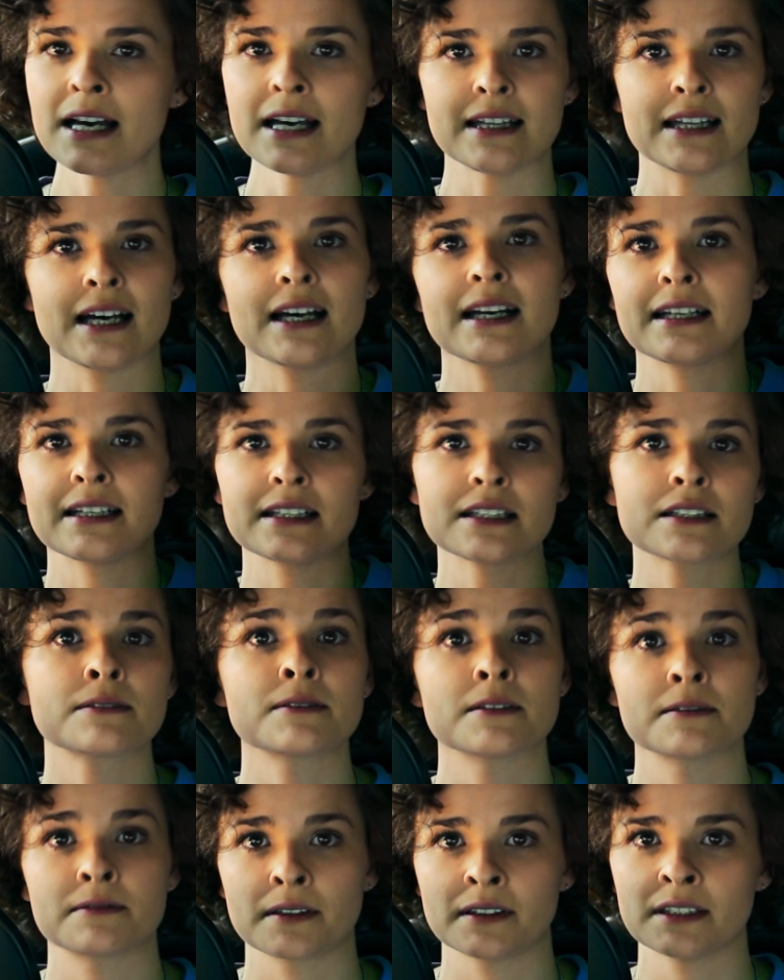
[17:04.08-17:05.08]
that is
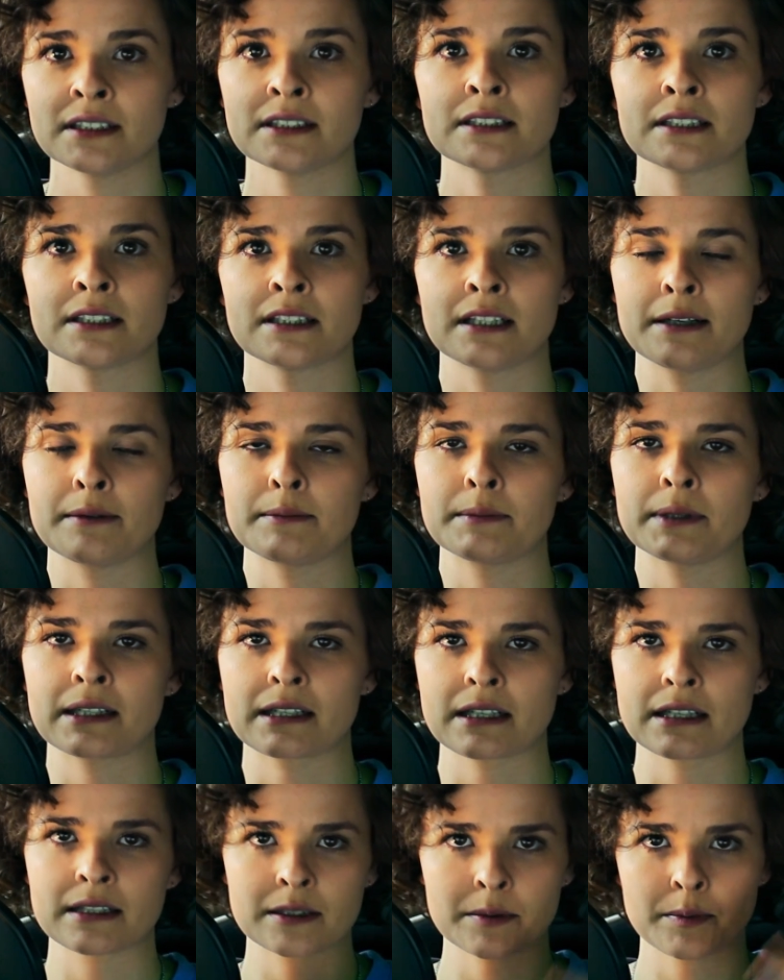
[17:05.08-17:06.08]
fulfilling to them.
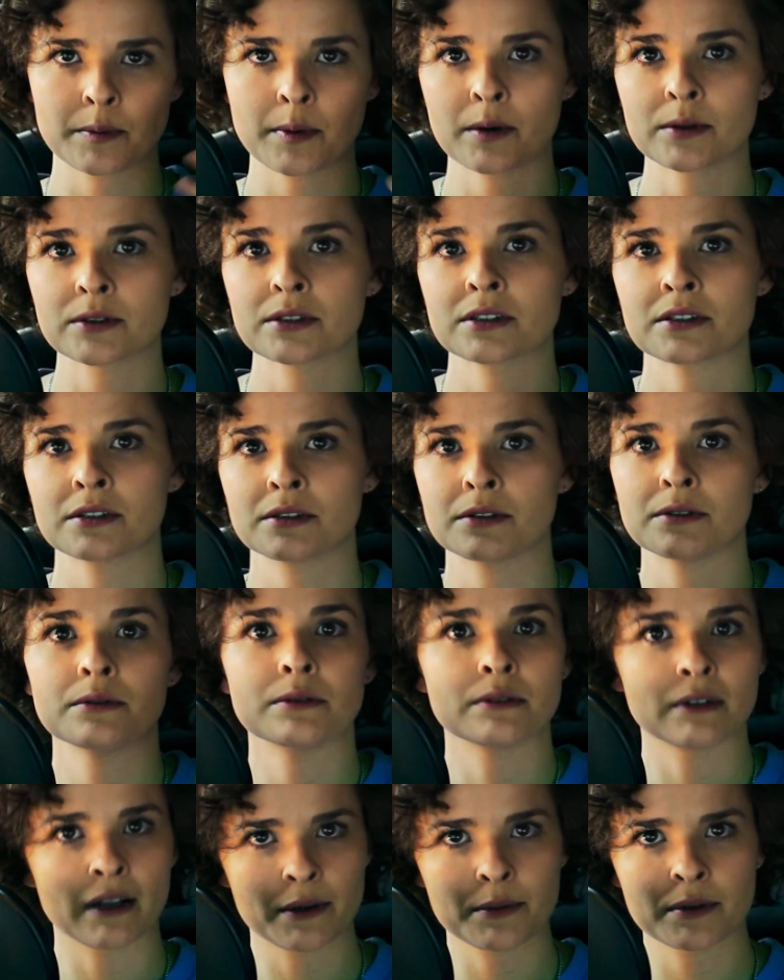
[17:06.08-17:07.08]
Like as opposed to
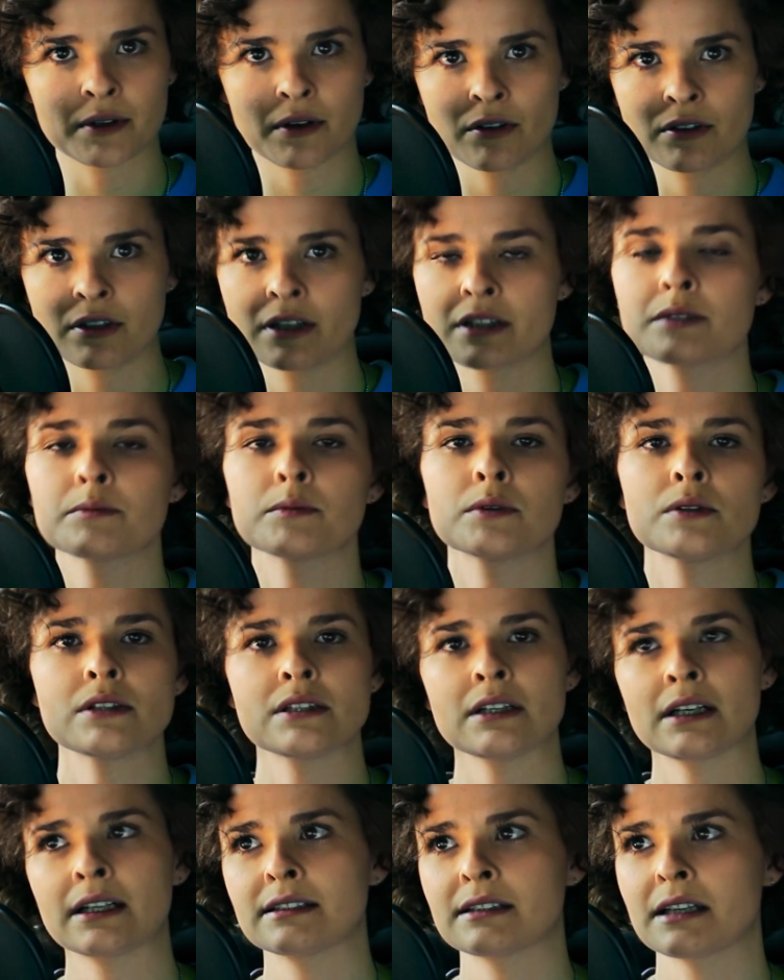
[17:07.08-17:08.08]
like with all the other moon
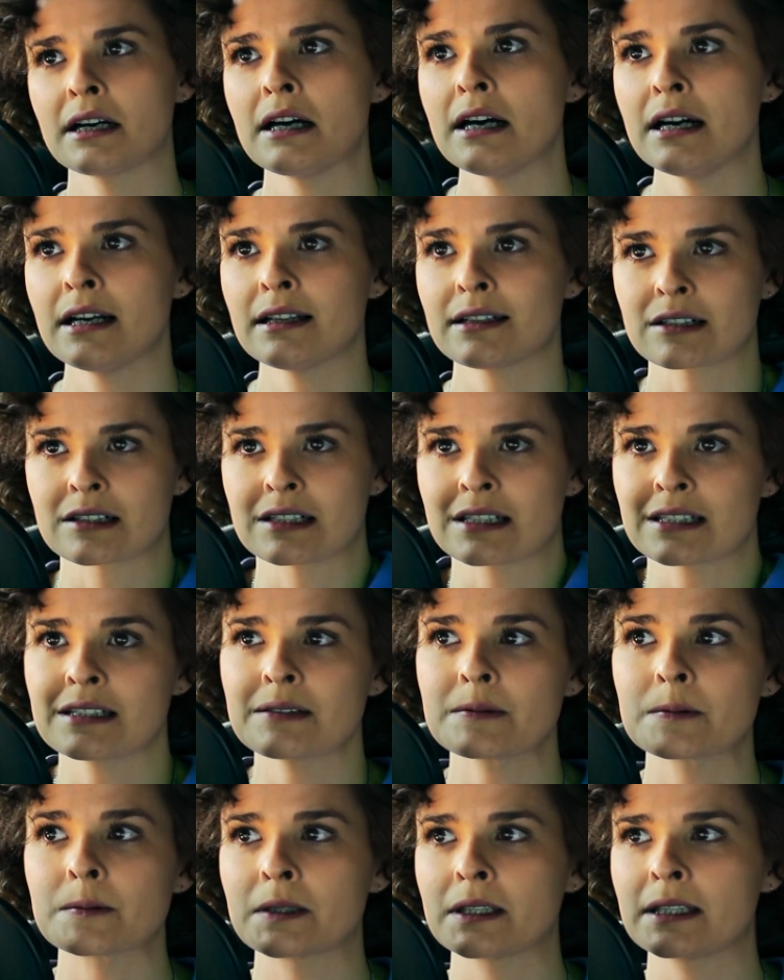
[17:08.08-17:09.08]
signs, there
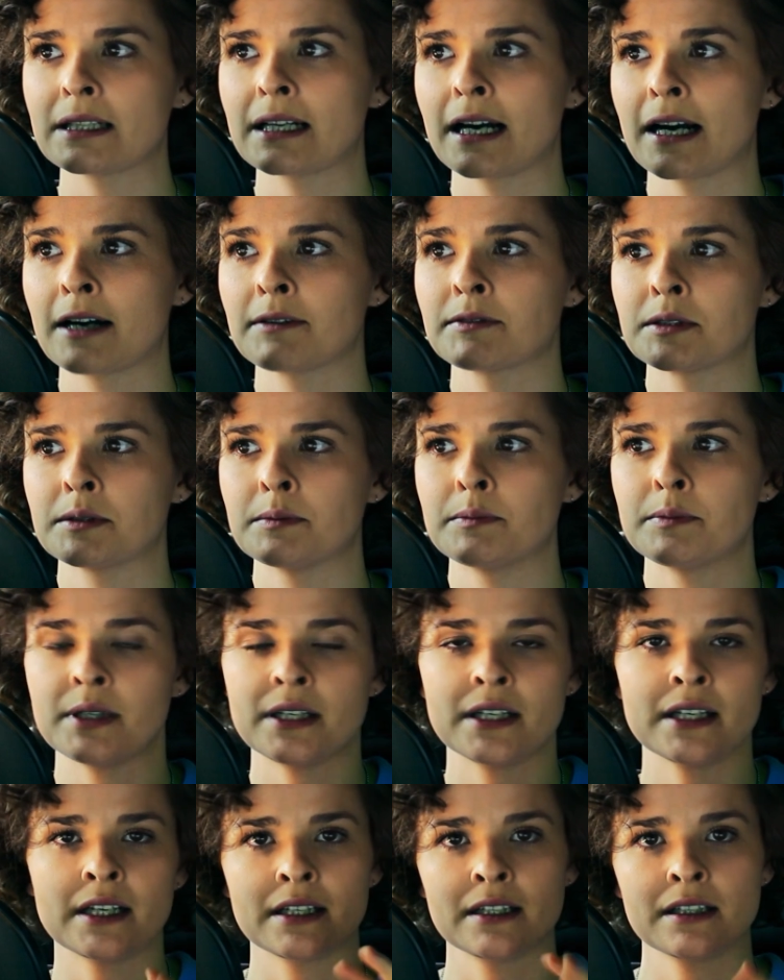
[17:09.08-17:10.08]
doesn't really have to
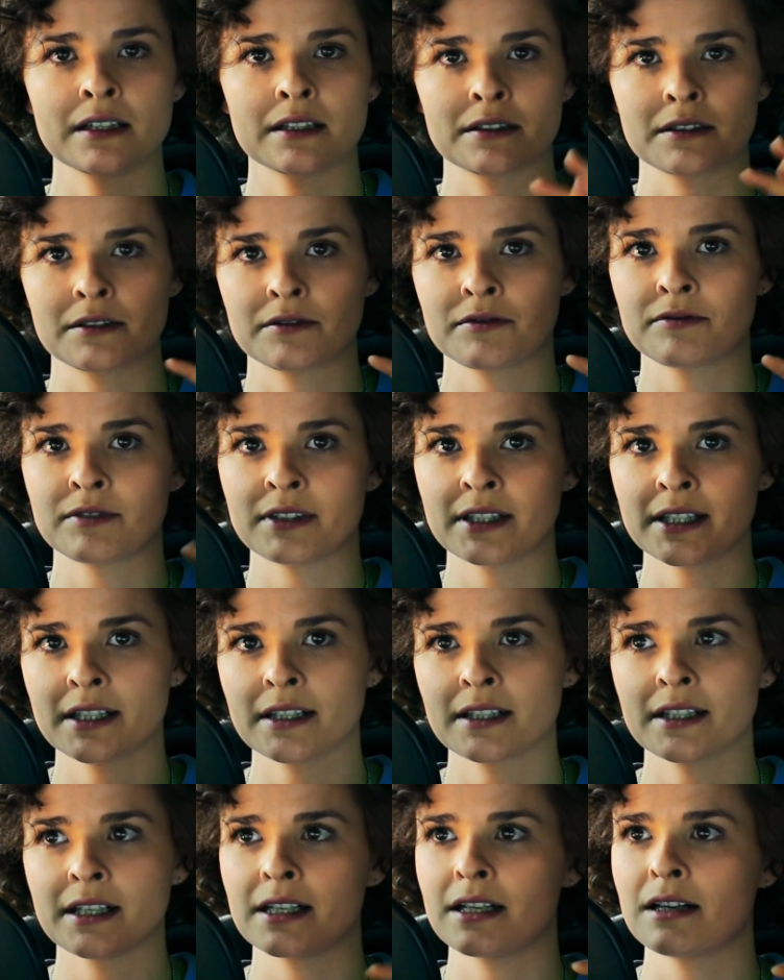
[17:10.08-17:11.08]
be any other
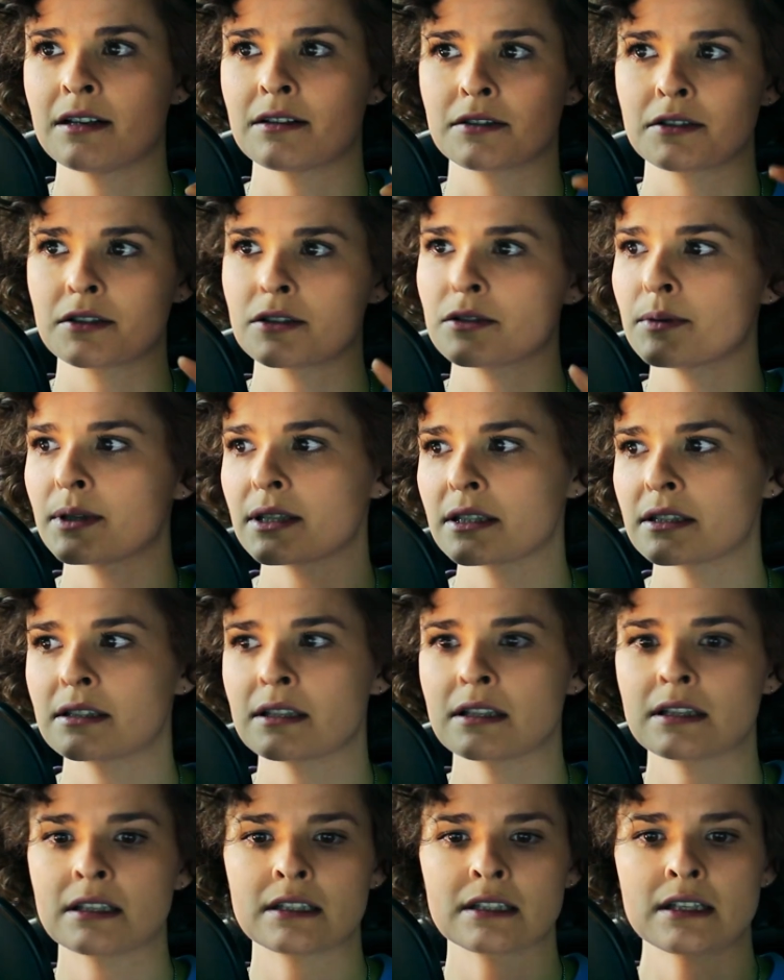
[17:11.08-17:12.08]
flair, any other twist
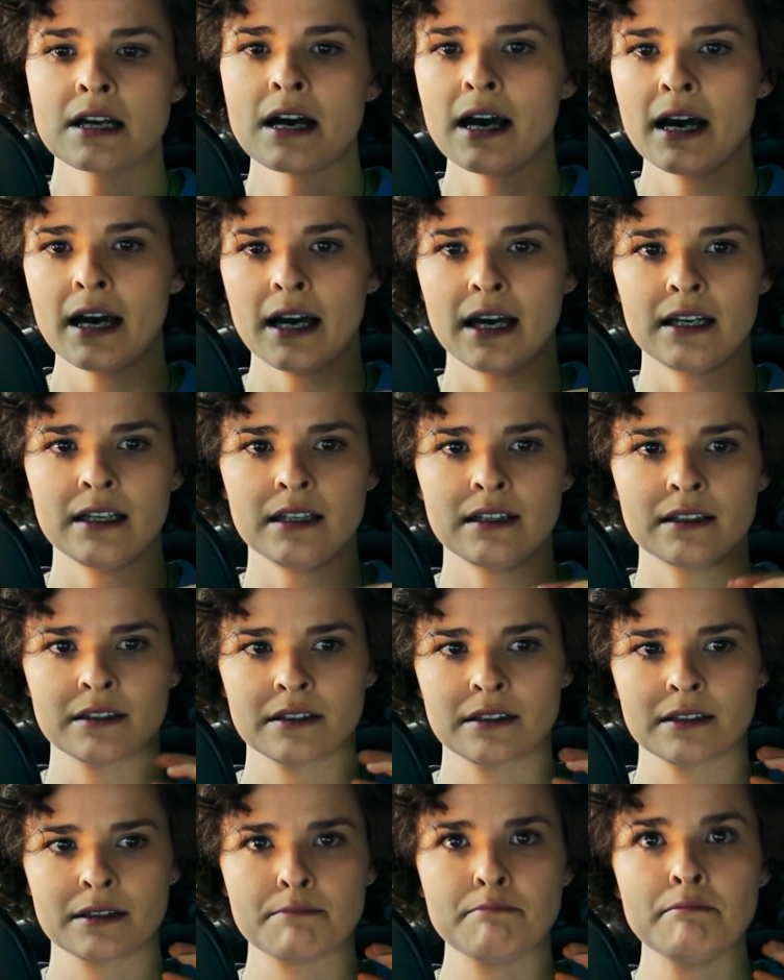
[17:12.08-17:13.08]
to this, any
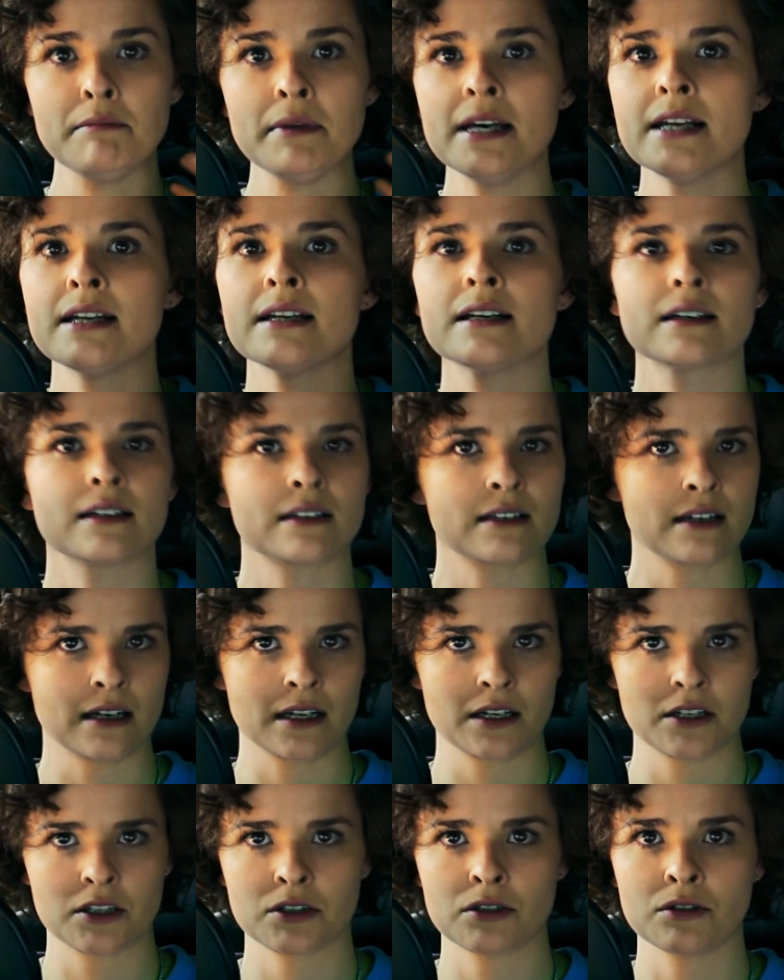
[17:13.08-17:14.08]
other meaning
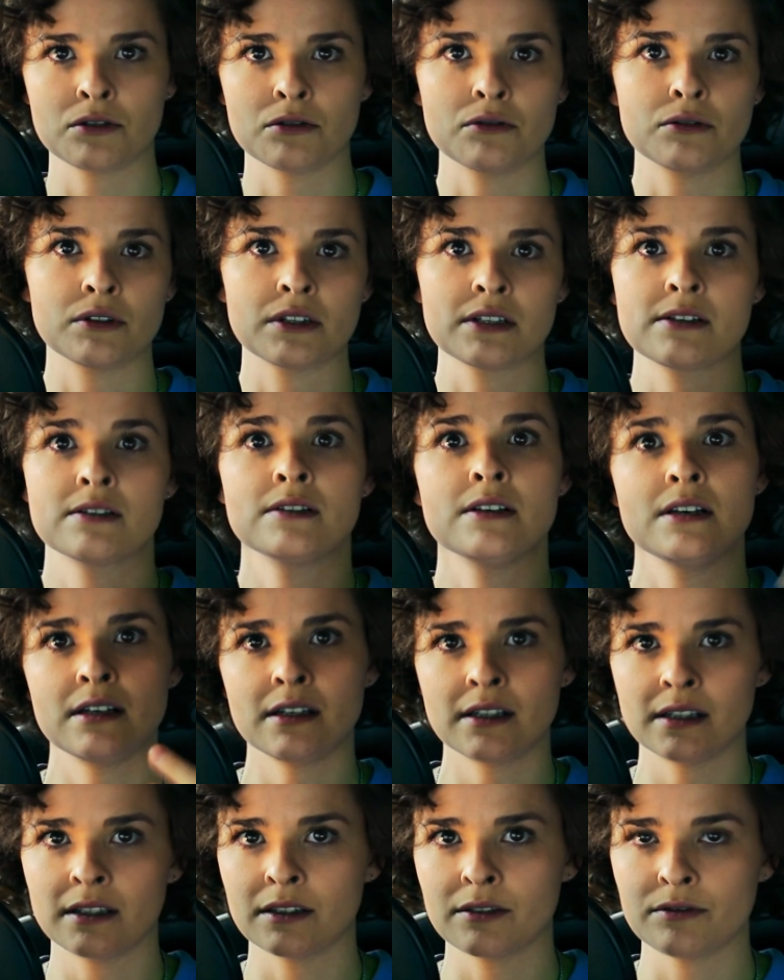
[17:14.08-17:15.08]
attached to this
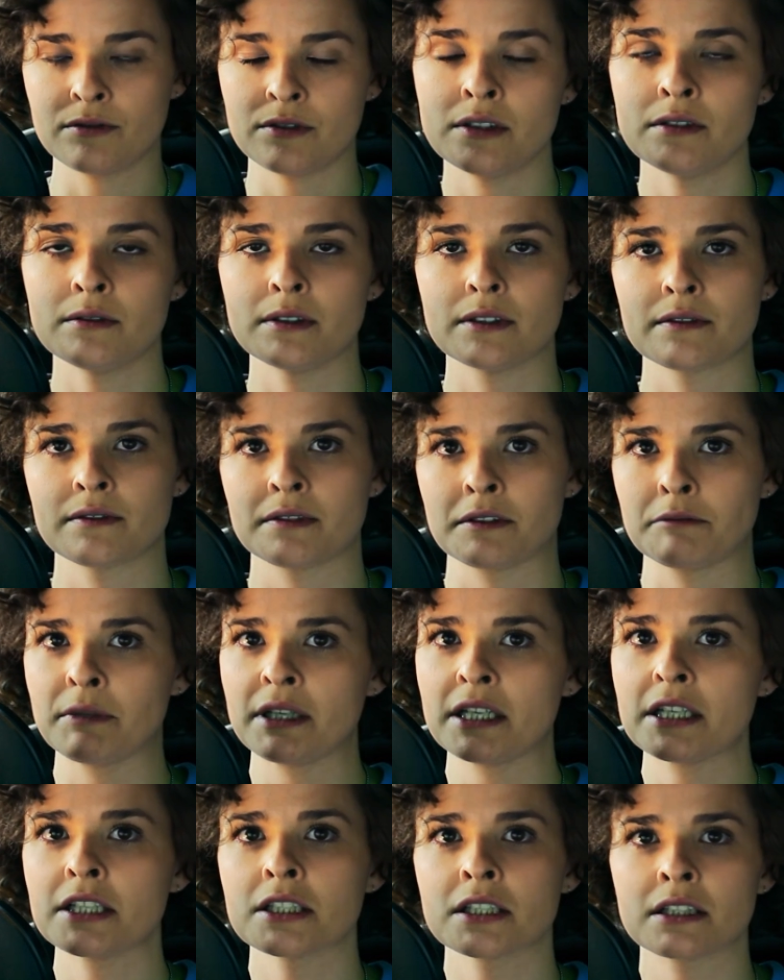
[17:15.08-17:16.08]
seeking of new
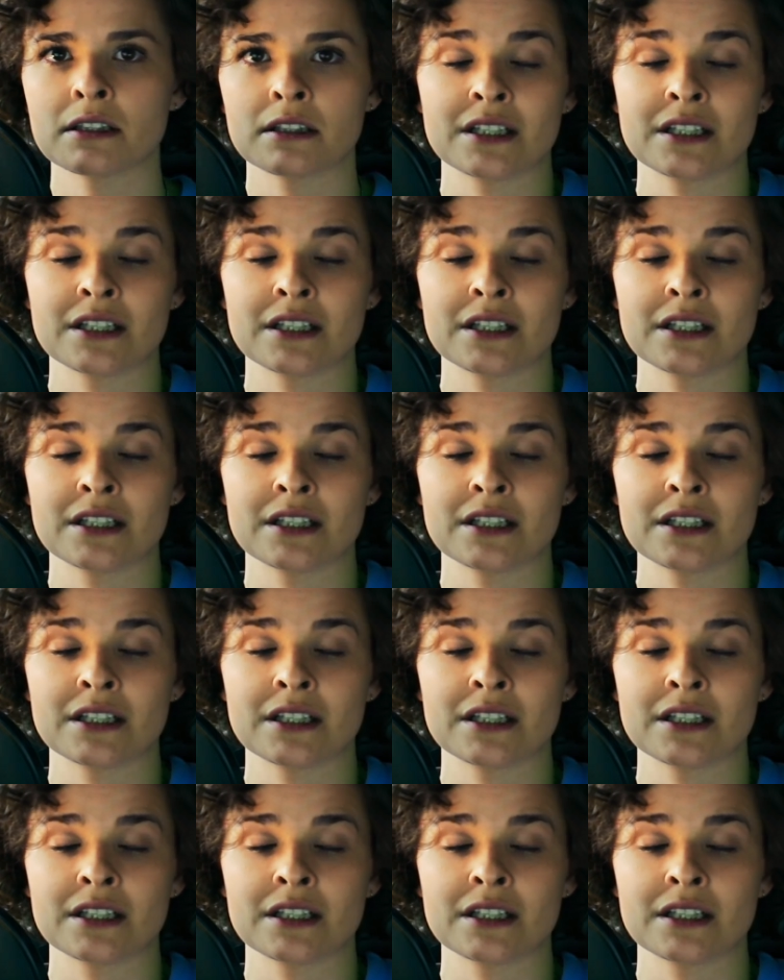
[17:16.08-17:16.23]
information.